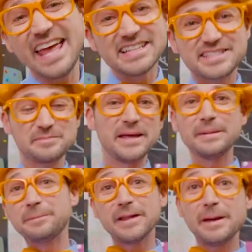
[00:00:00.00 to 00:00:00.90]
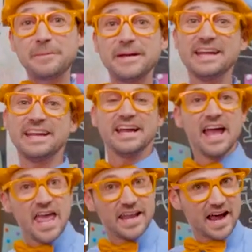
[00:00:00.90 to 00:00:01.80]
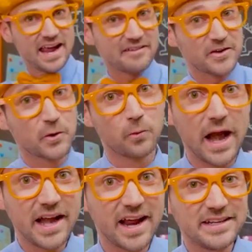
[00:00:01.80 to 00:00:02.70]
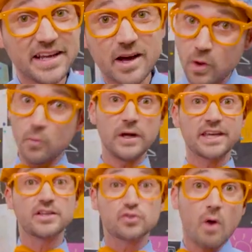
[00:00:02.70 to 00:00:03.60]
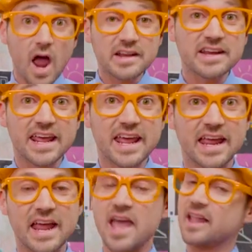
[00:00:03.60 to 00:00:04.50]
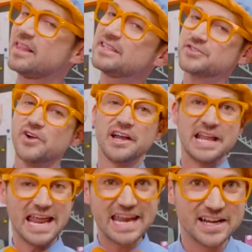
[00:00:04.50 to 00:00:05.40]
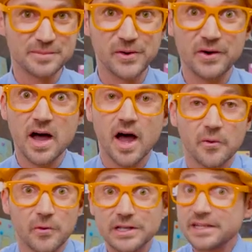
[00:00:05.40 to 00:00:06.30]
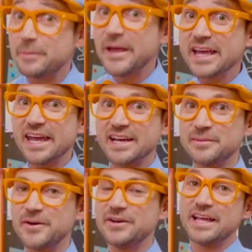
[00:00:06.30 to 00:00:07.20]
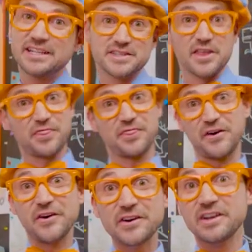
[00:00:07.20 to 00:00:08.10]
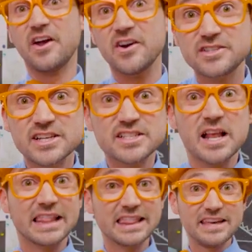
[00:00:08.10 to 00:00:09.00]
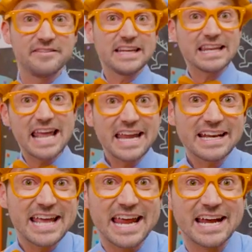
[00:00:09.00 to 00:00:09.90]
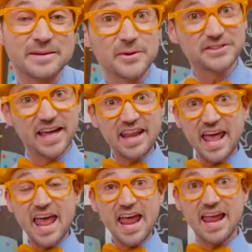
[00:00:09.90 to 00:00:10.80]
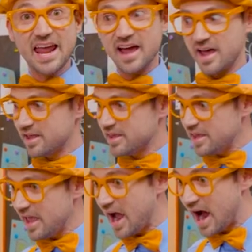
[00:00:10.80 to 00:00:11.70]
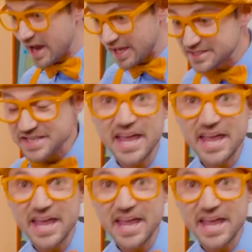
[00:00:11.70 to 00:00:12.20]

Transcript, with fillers: it's me, Blippi! And I have a great idea what we could draw today. Let's draw an animal, really big animal. It's the third largest living land animal today. Yeah, it's a